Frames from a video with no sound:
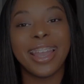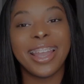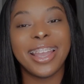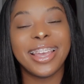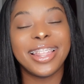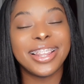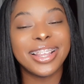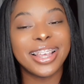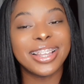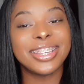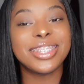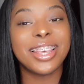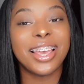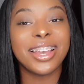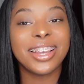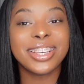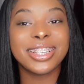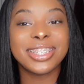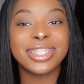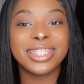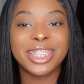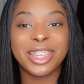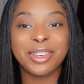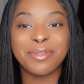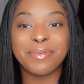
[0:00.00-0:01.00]
And as y'all
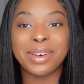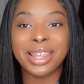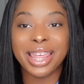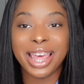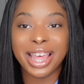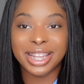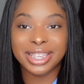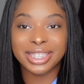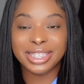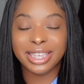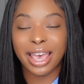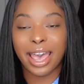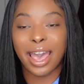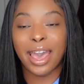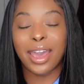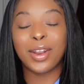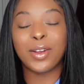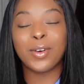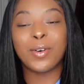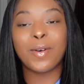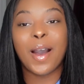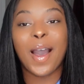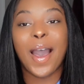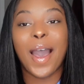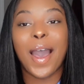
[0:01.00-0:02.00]
can see by that
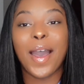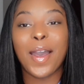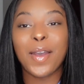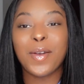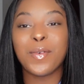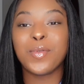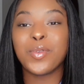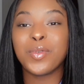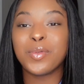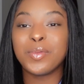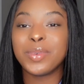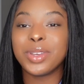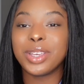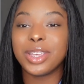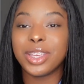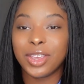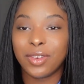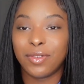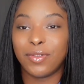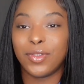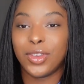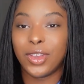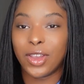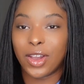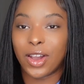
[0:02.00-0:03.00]
title, I will be
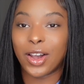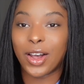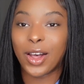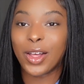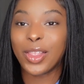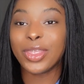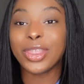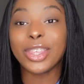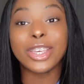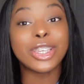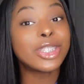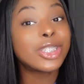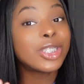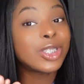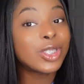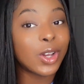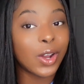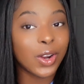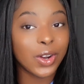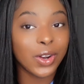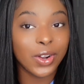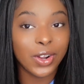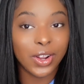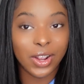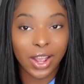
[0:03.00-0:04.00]
giving y'all the
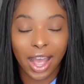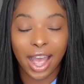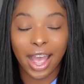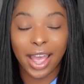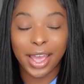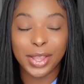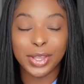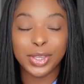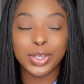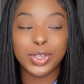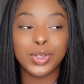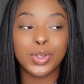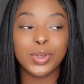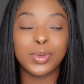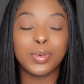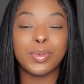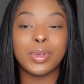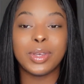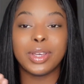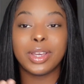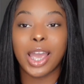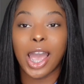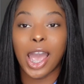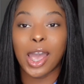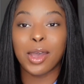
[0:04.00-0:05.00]
starter guide to
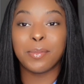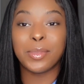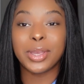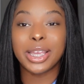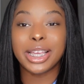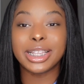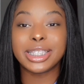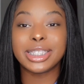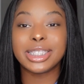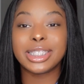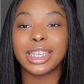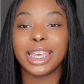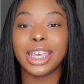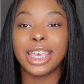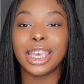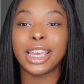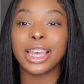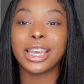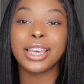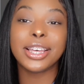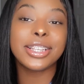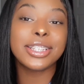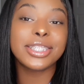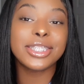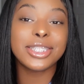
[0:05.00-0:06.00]
becoming
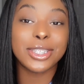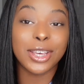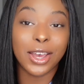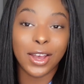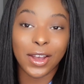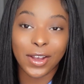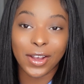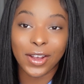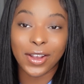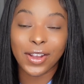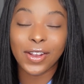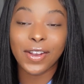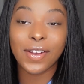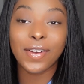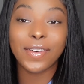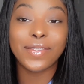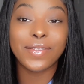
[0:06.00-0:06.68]
TikTok